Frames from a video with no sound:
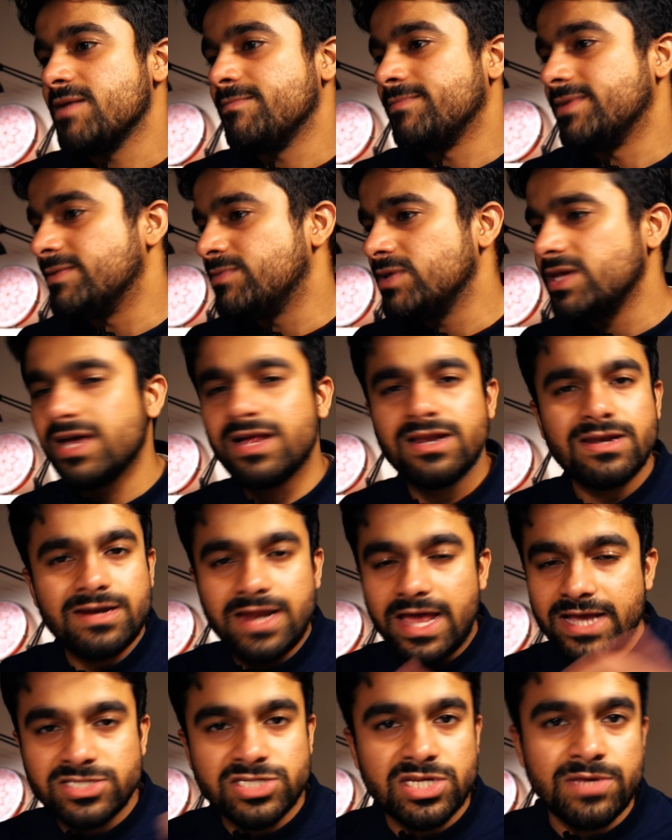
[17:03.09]
Maybe
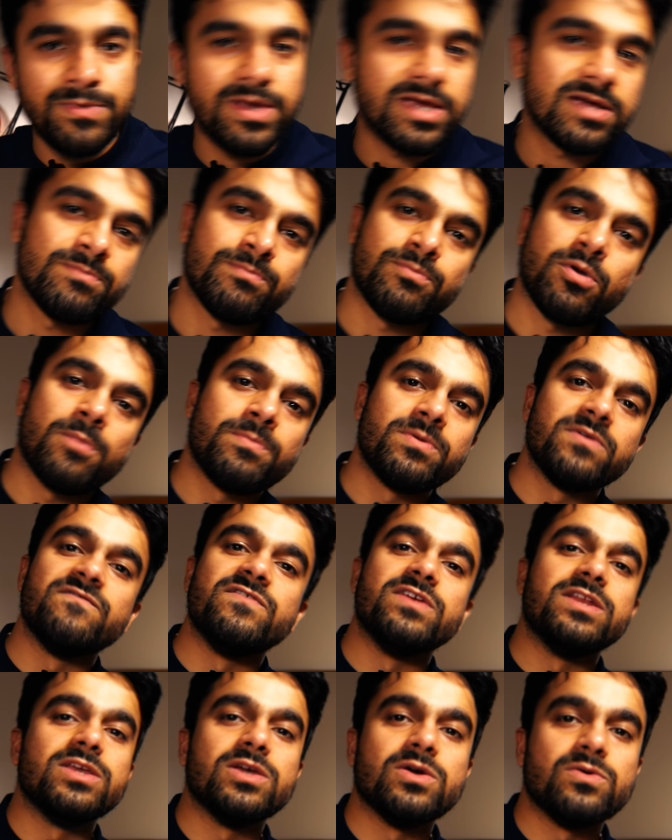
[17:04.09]
I'll actually make a proper
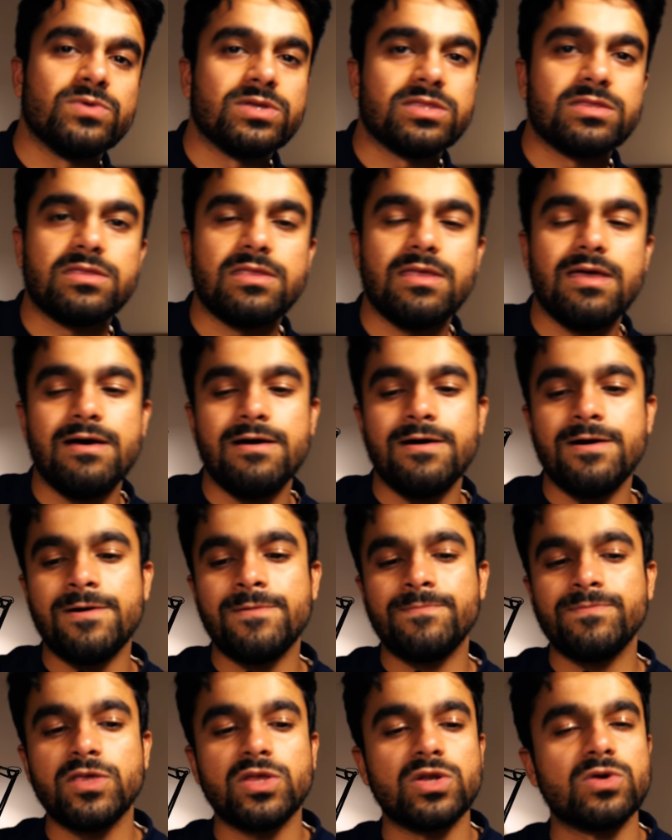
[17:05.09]
video with
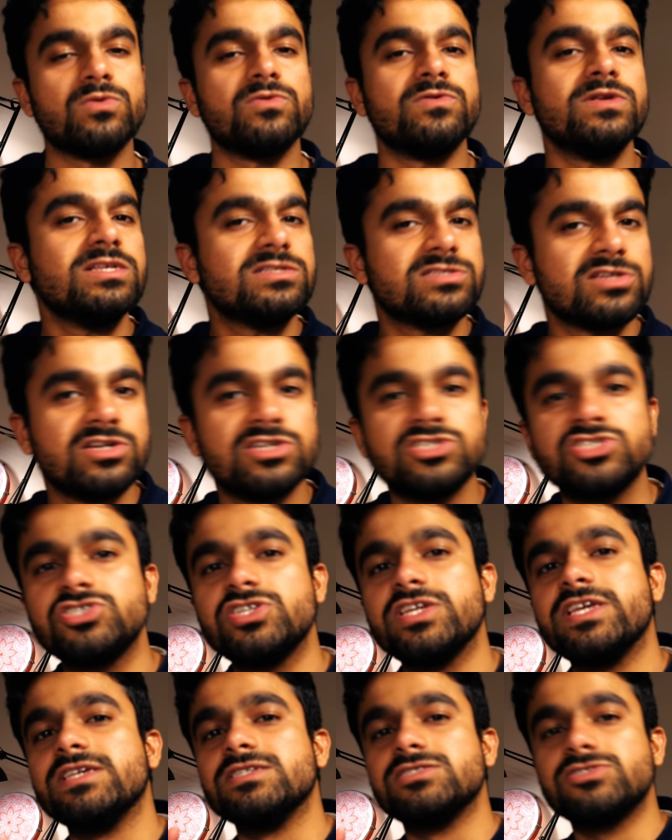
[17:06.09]
you know,
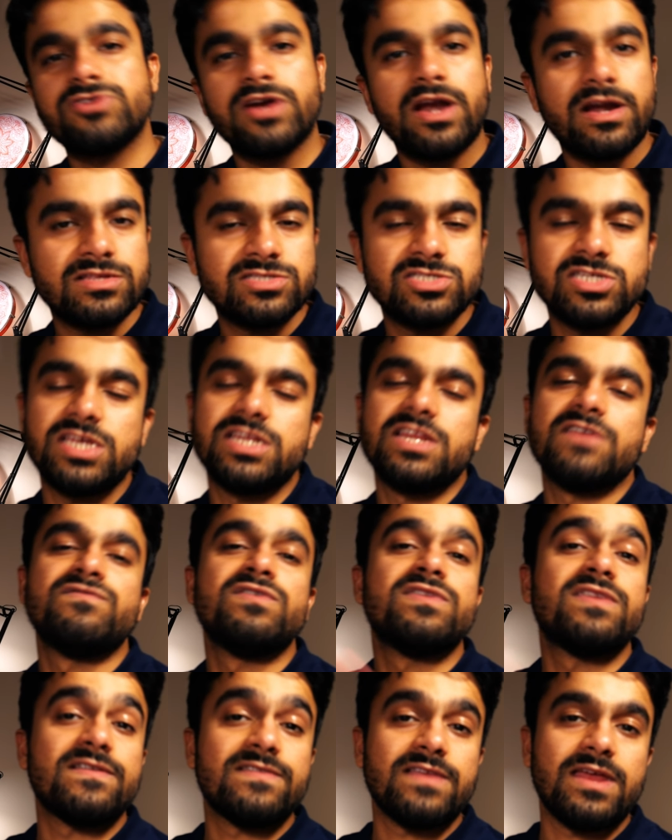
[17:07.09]
researching strategy and
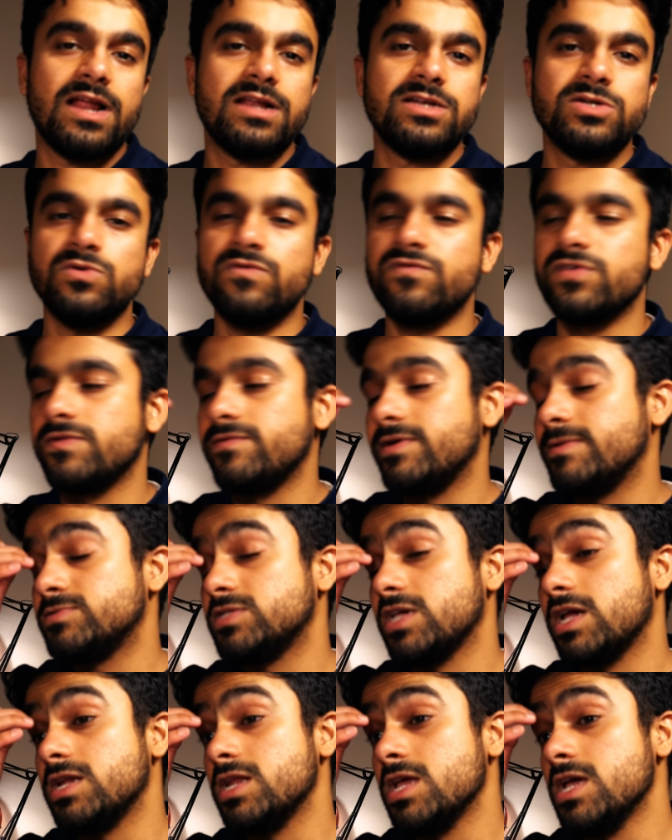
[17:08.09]
everything that I'll do for the
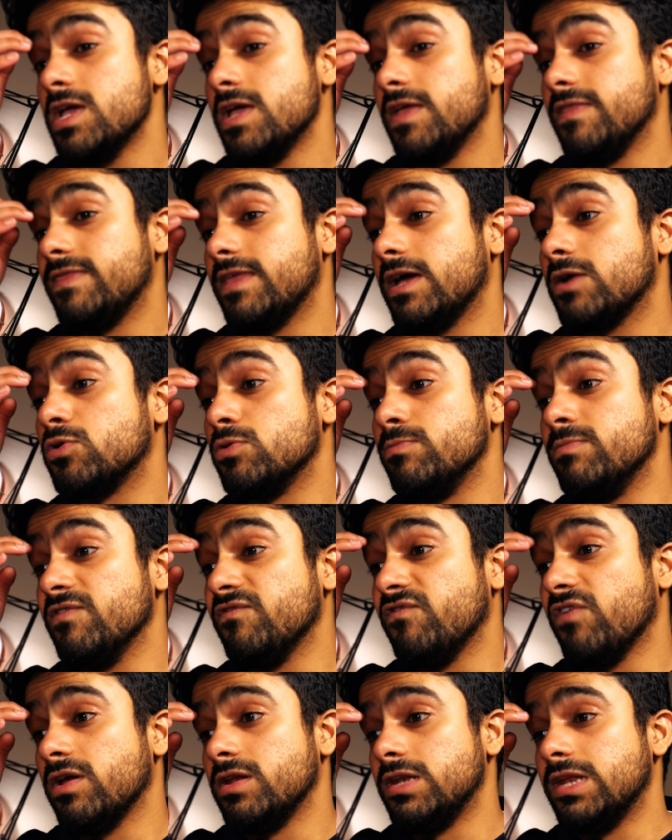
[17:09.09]
website. That could be
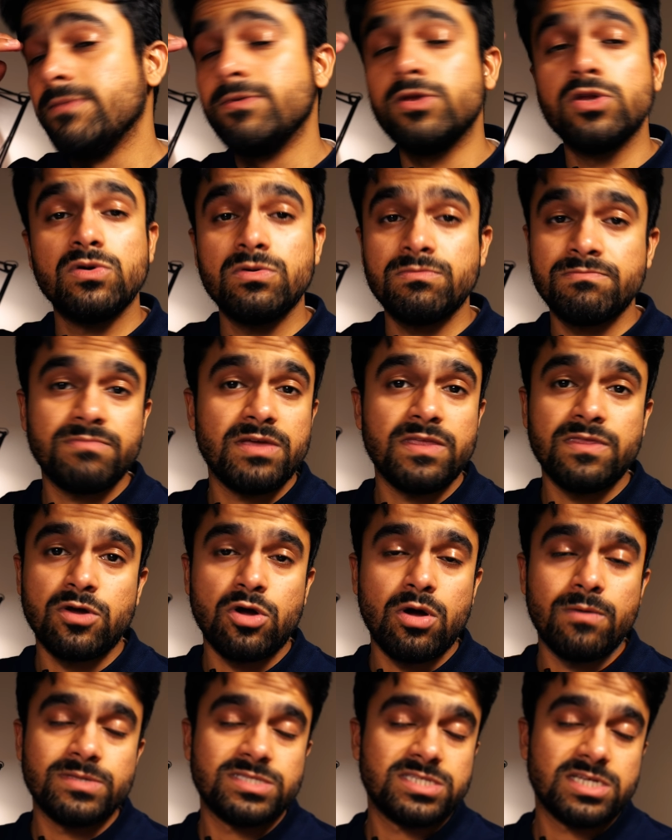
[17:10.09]
fun. Let me know in the
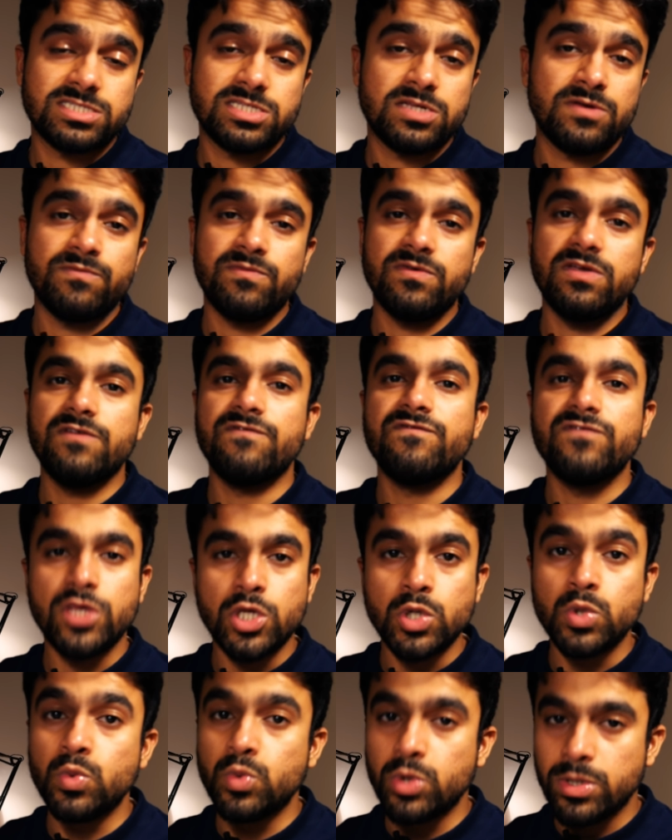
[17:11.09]
comment section if
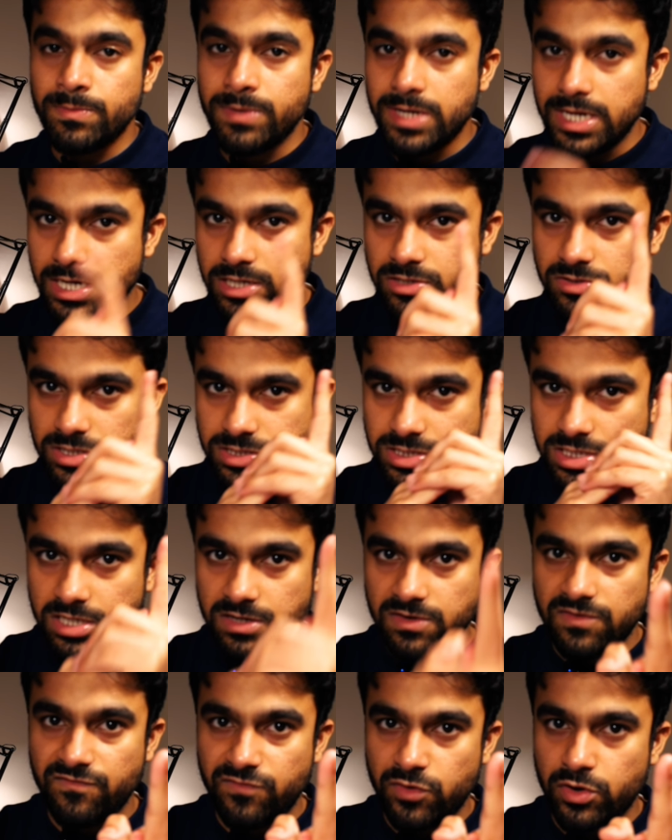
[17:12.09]
you would be
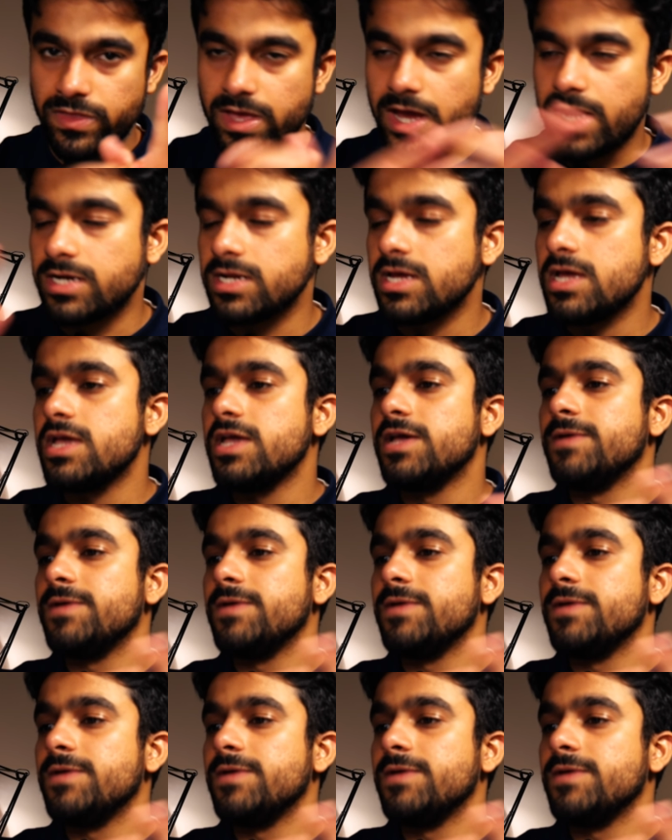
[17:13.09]
interested for that.